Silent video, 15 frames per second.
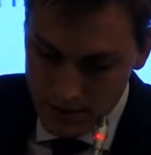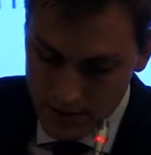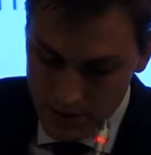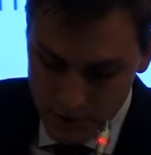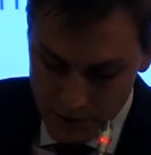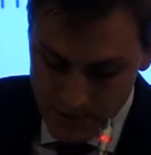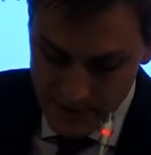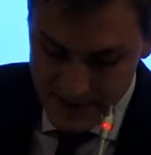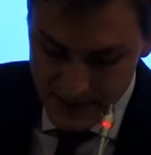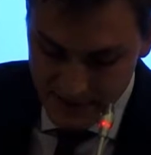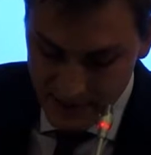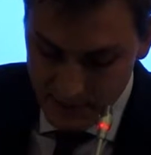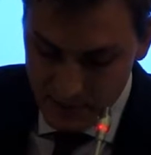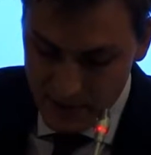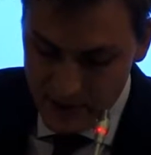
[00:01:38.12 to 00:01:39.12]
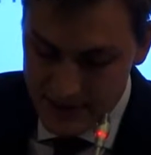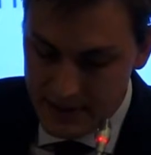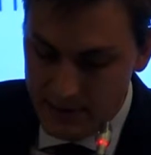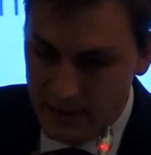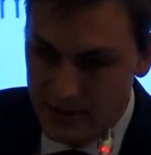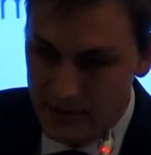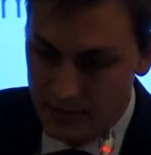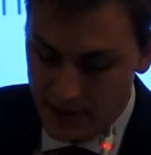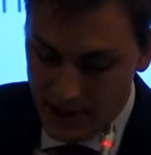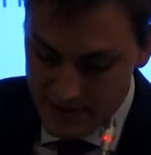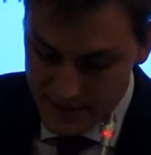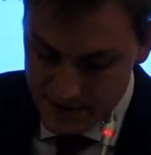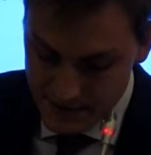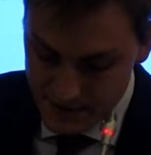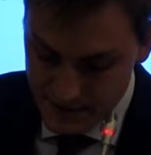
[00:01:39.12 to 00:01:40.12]
Two specific points about the
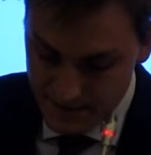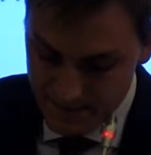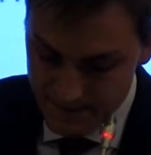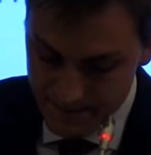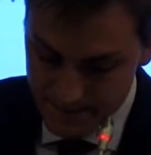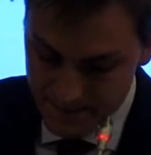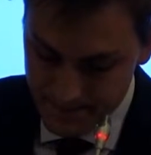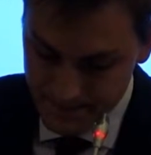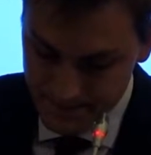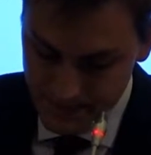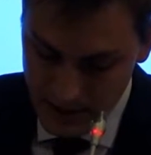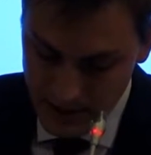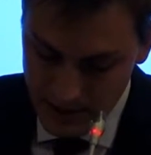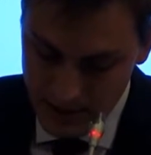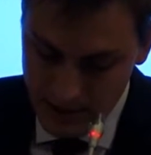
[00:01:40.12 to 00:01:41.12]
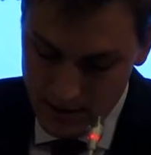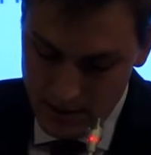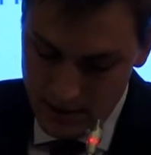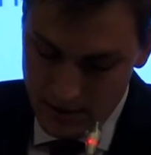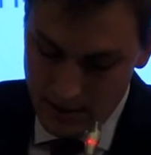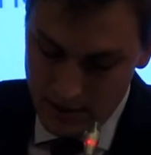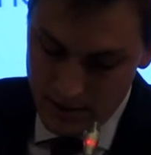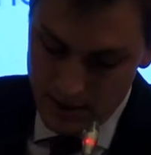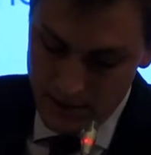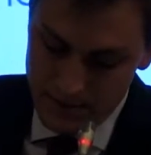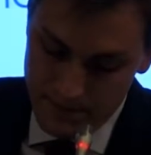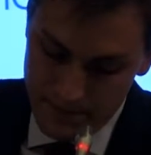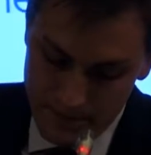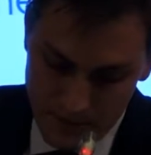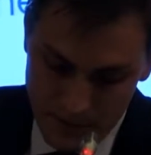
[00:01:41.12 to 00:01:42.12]
process.
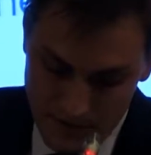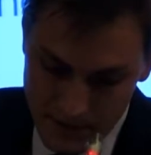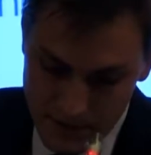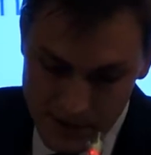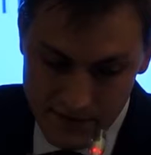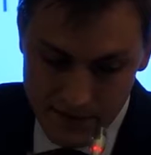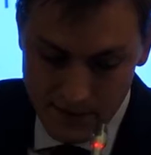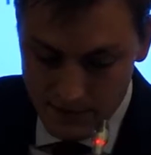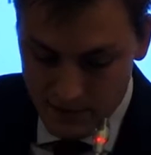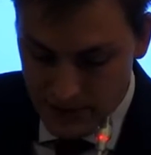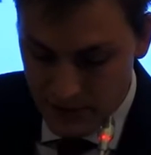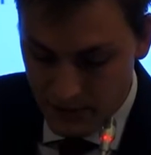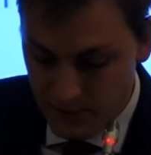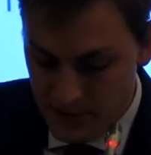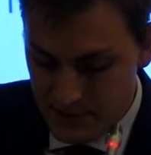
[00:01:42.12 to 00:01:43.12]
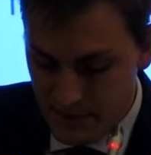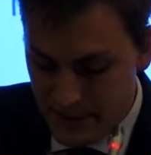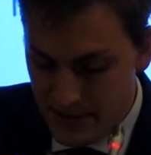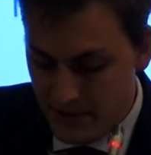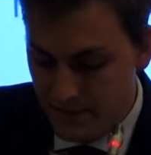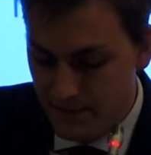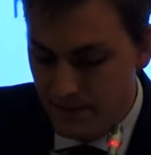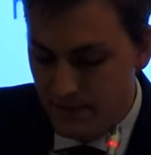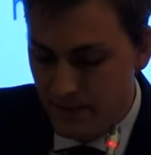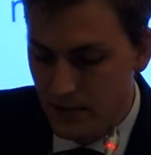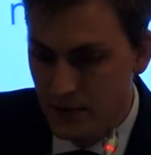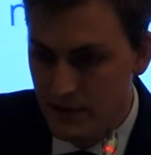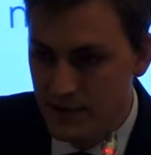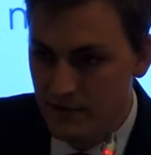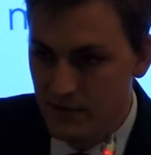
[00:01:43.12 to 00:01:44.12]
Of course, from EU perspective,
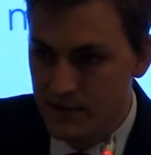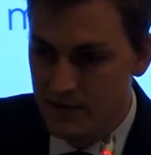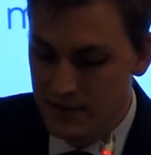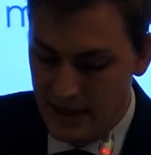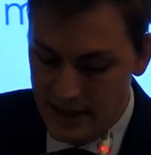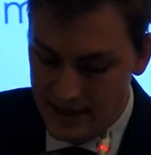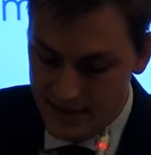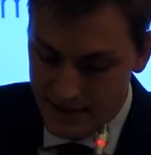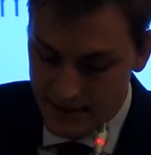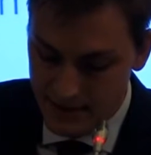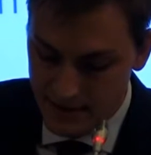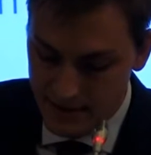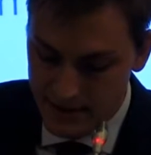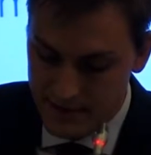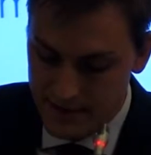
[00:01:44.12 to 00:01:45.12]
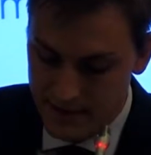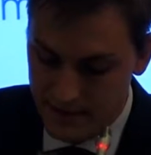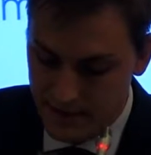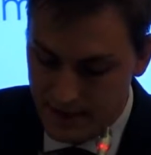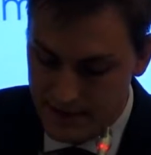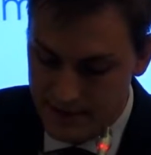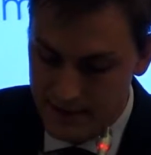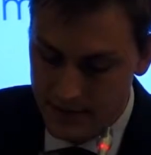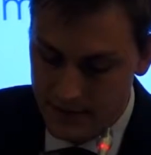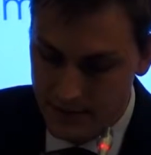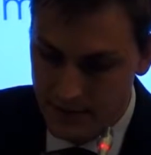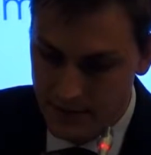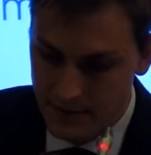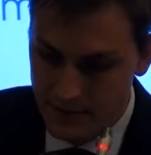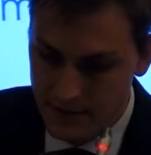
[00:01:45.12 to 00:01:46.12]
civil society, it's
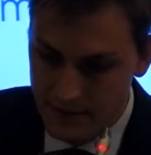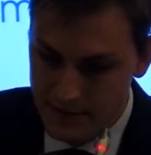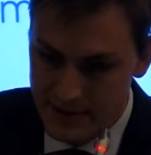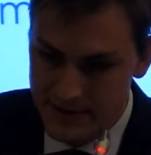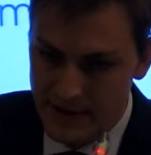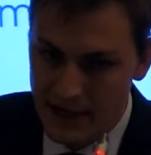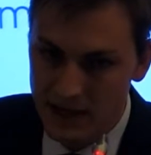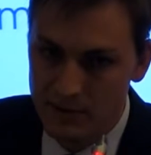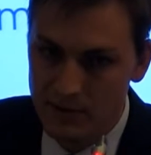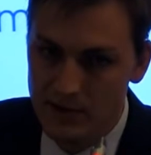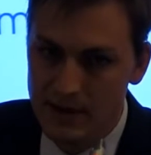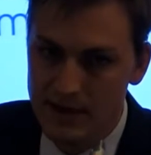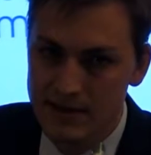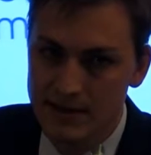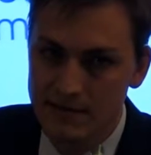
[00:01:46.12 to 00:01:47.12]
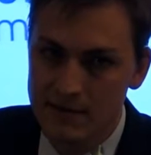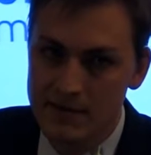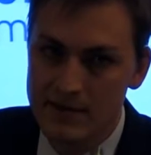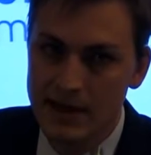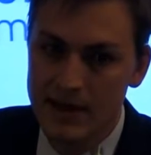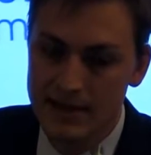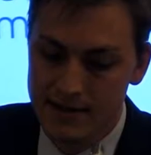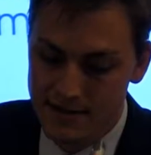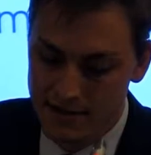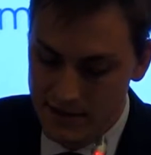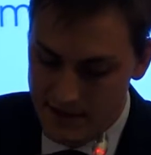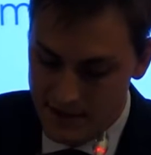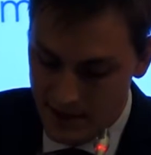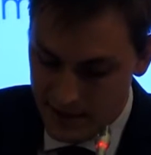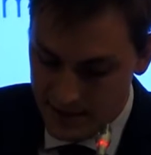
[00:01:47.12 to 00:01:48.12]
desirable that civil society is
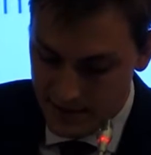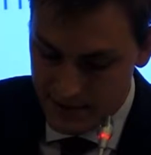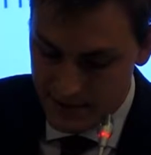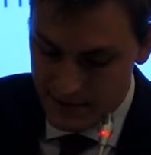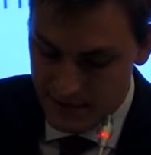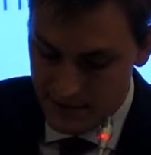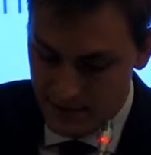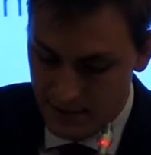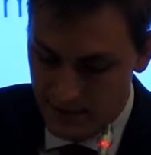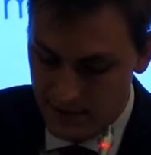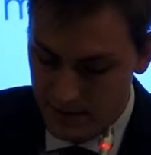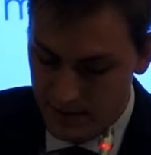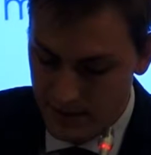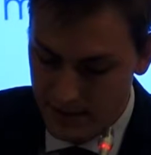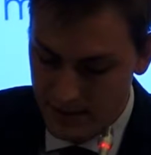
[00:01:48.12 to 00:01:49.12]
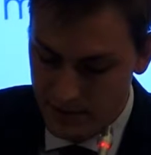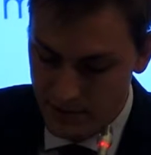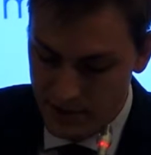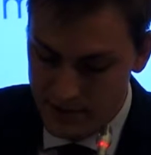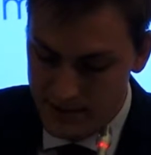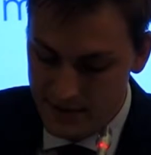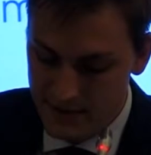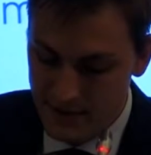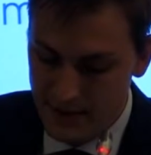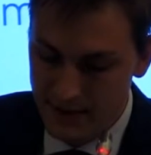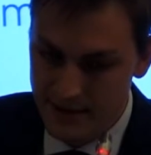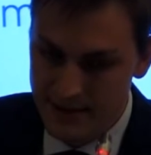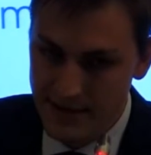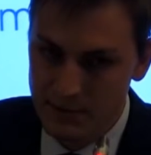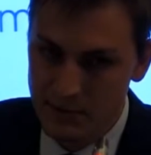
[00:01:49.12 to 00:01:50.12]
consulted in the process and
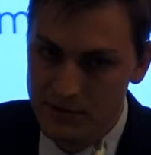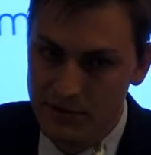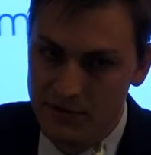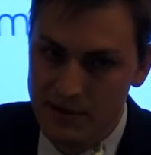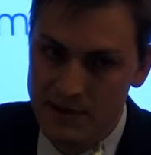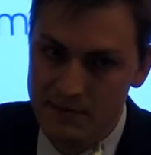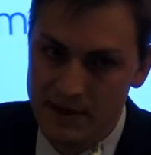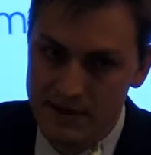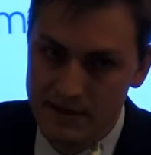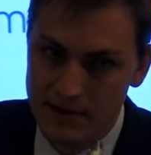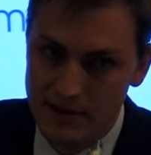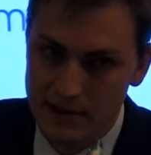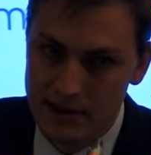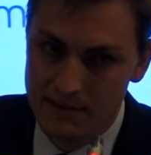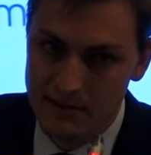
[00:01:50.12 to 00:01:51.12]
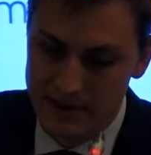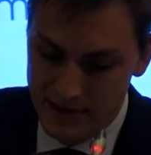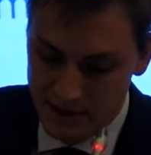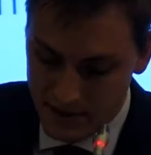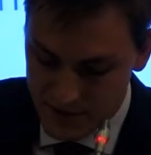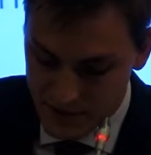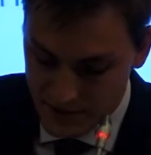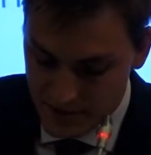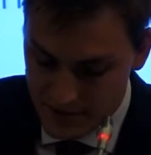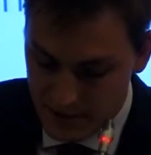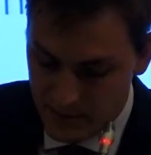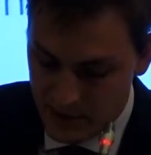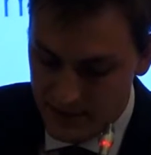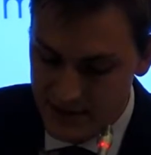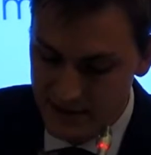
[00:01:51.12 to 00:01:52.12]
is able to express their concerns
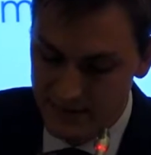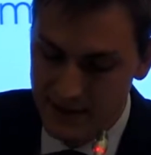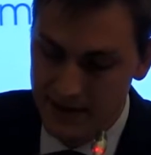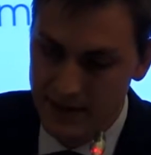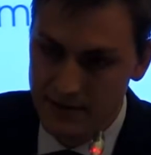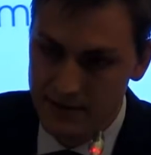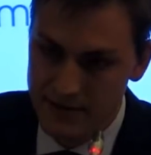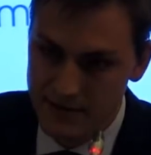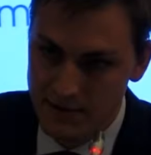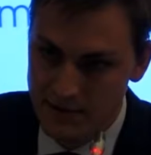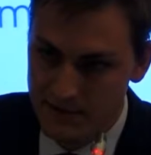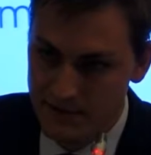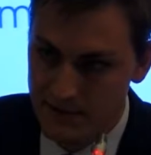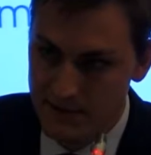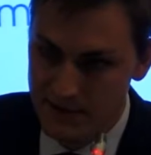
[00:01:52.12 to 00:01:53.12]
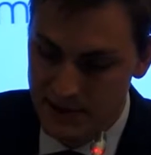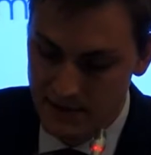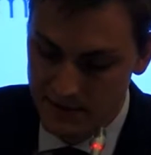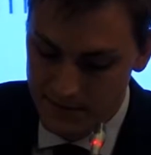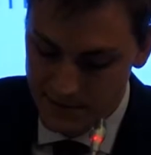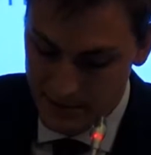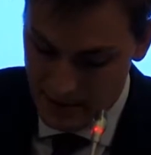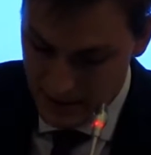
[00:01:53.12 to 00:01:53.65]
about something that concerns themselves.